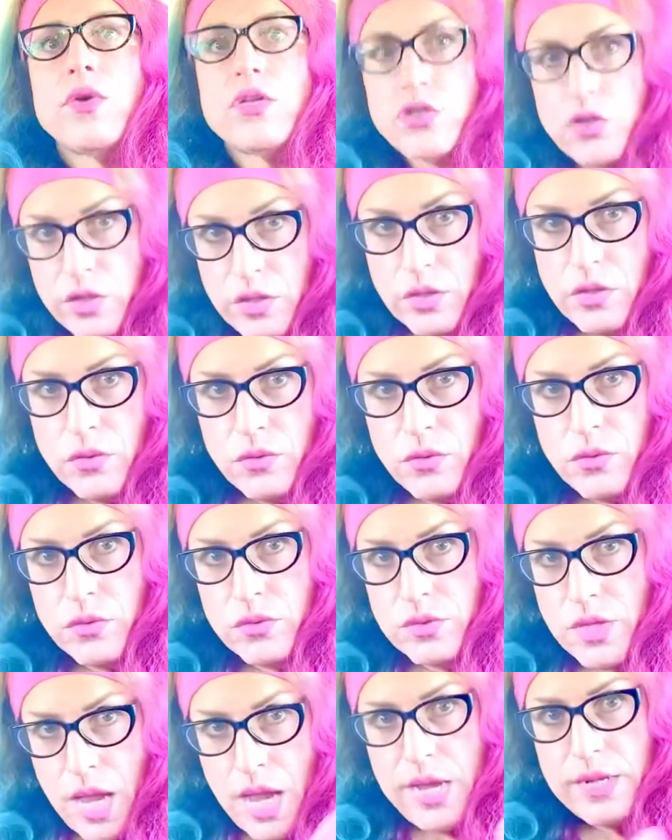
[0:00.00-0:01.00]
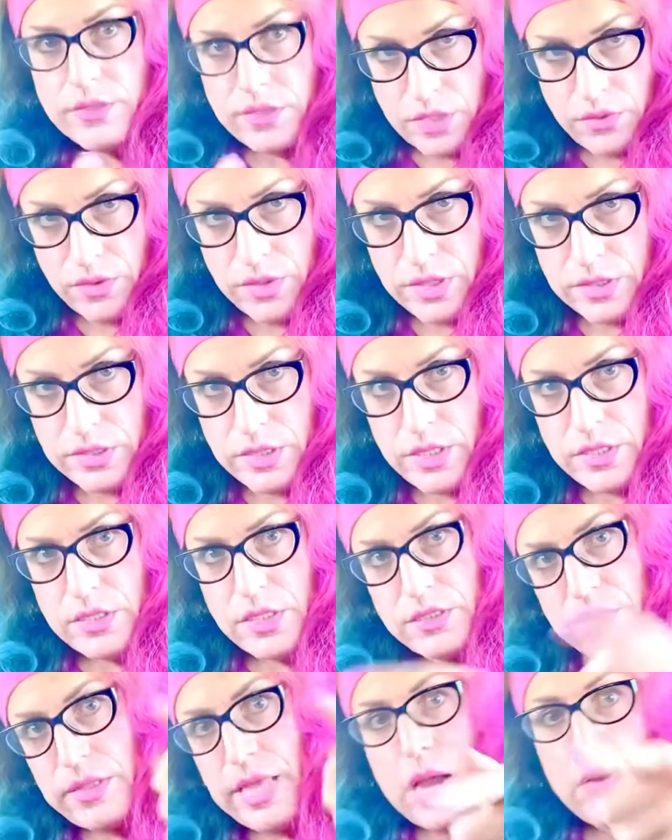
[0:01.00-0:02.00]
use on Synchronicities because
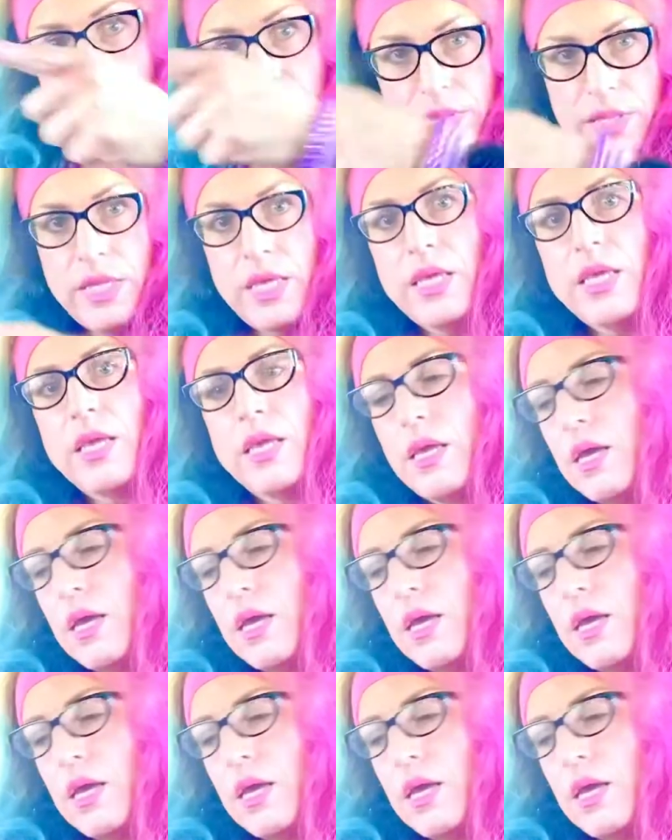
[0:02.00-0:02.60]
that would be the key.